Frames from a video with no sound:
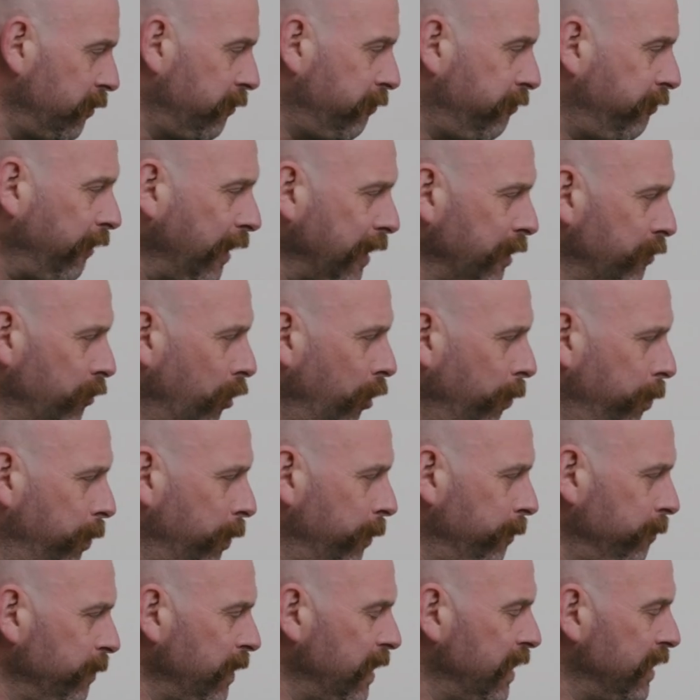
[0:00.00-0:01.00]
fire up.
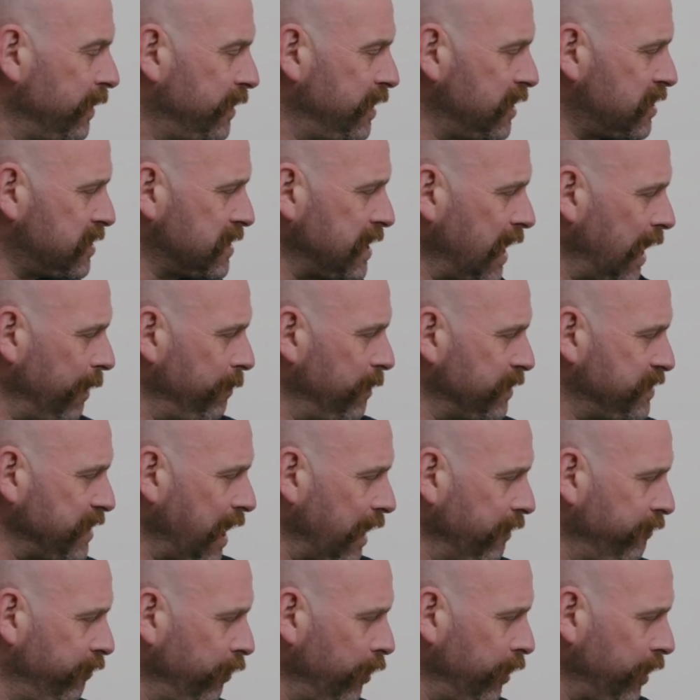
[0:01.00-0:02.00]
This time the
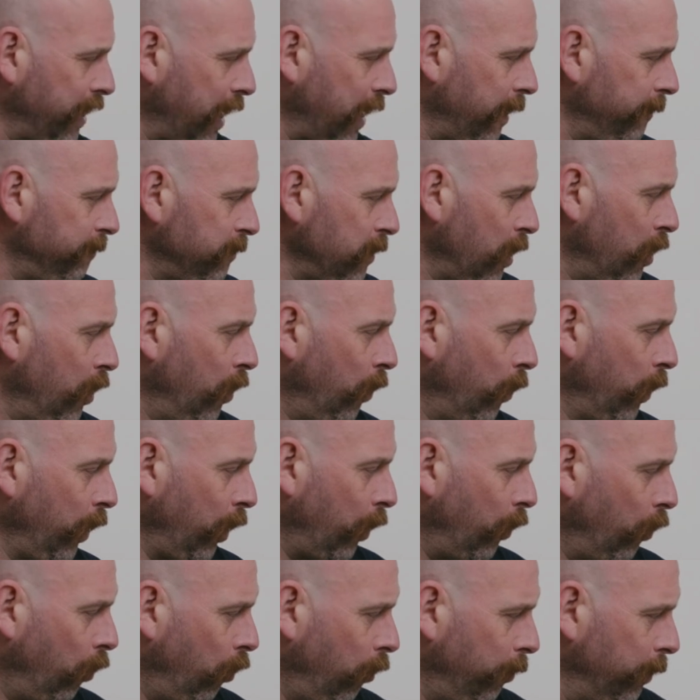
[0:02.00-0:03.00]
diverter
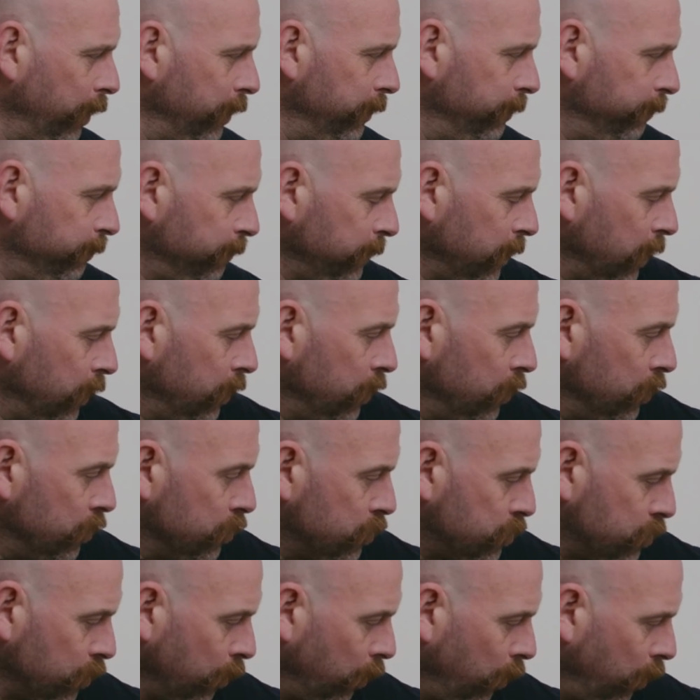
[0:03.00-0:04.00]
will open,
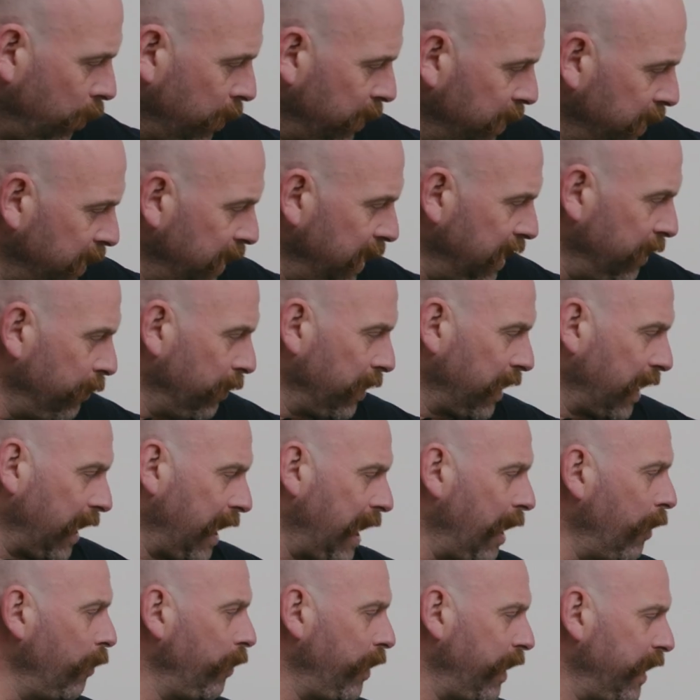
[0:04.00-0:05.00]
so it will
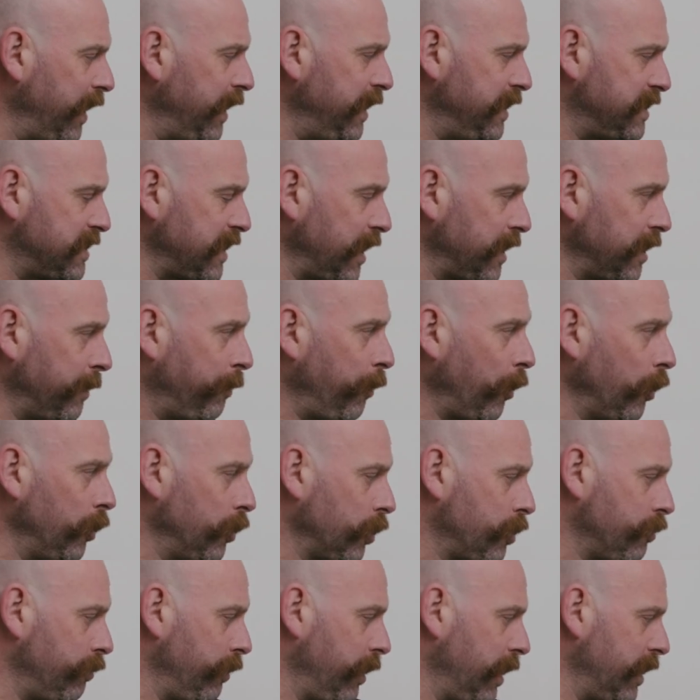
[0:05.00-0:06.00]
allow the heat that the
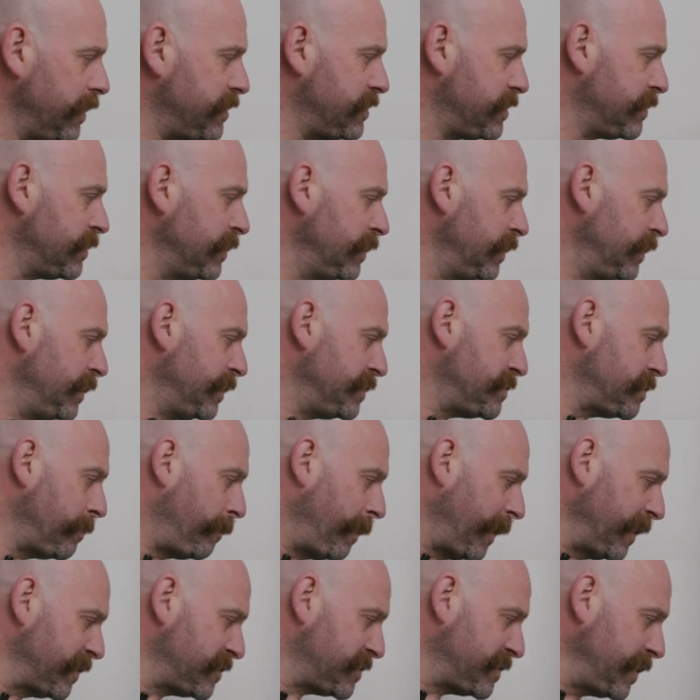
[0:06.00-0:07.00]
boiler creates to
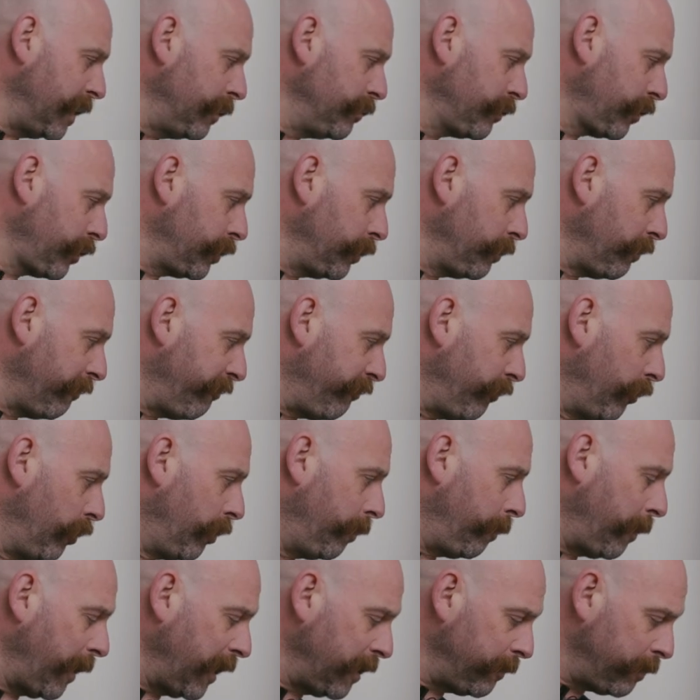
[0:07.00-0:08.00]
pass down through the
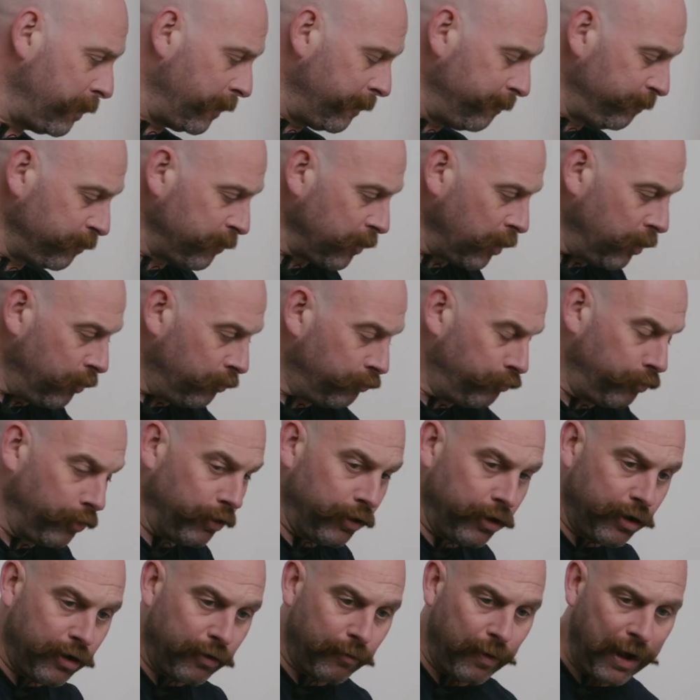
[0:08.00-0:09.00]
flow pipe,
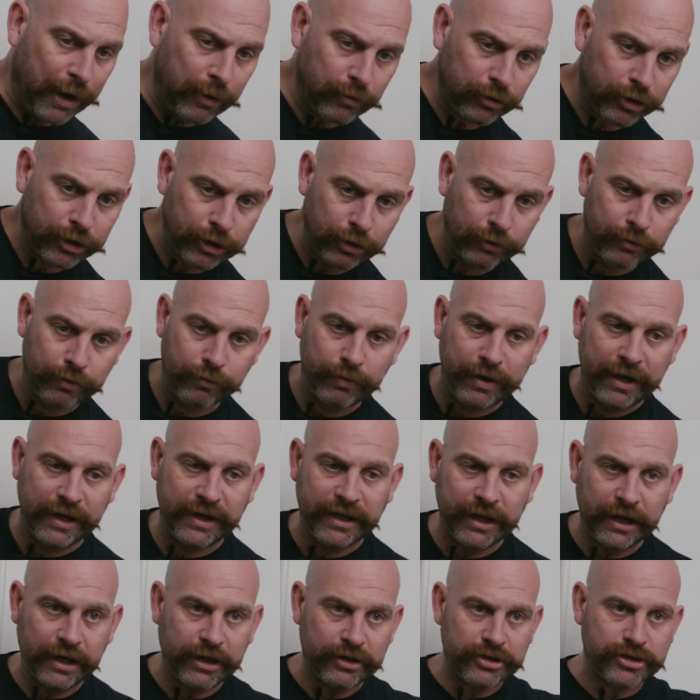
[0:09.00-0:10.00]
running around through the
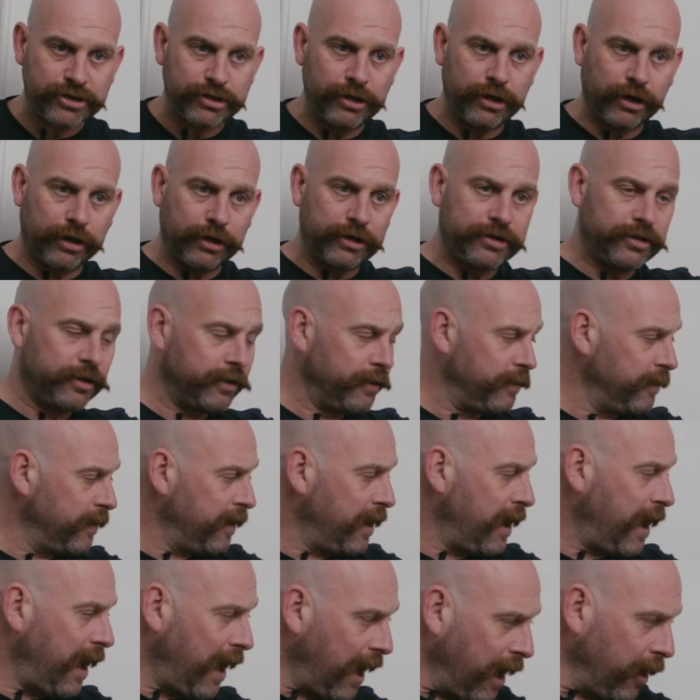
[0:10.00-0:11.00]
radiator circuit
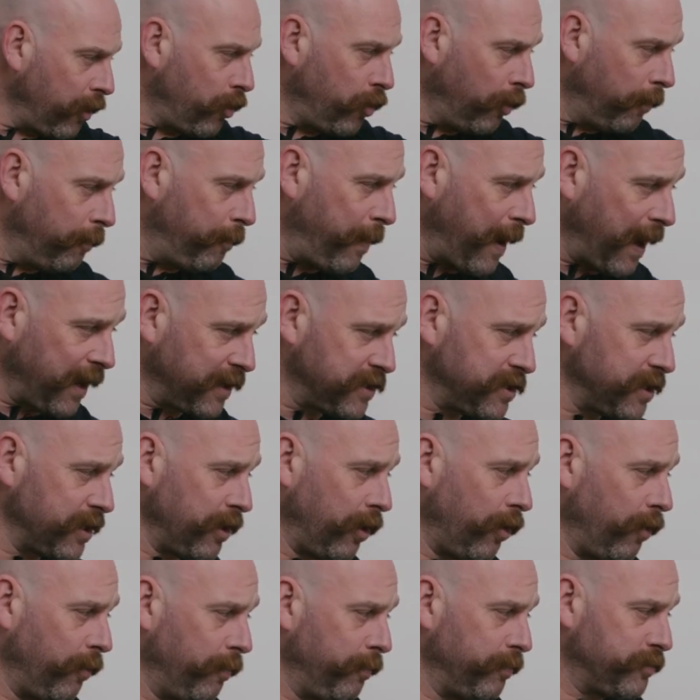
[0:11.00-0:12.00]
and come back to
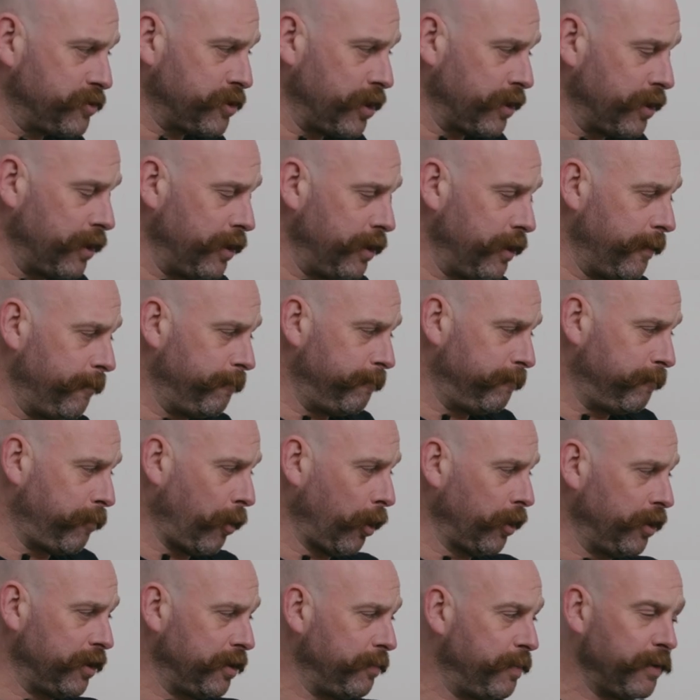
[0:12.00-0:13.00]
the
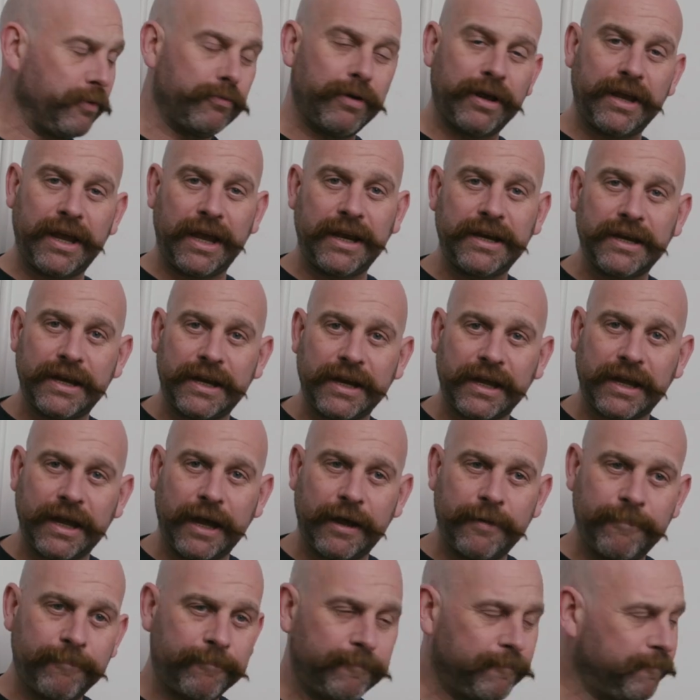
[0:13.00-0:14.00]
boiler to be reheated
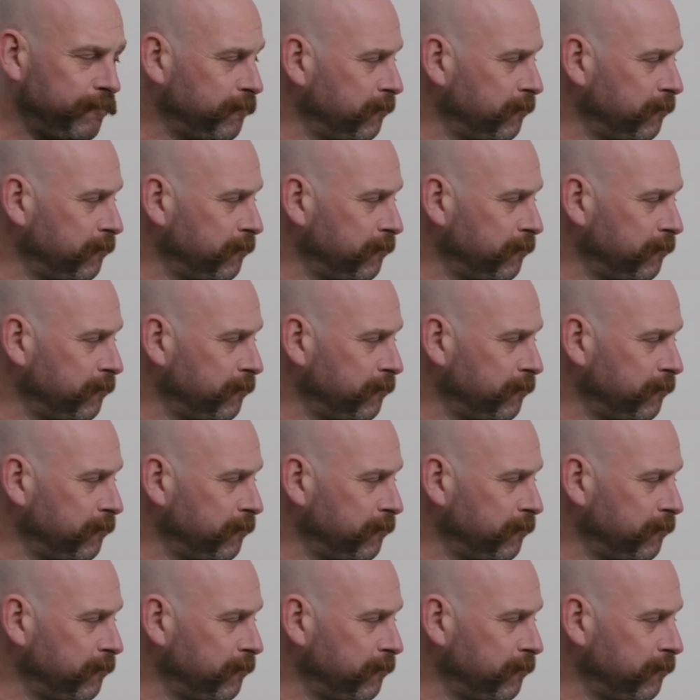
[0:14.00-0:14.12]
again.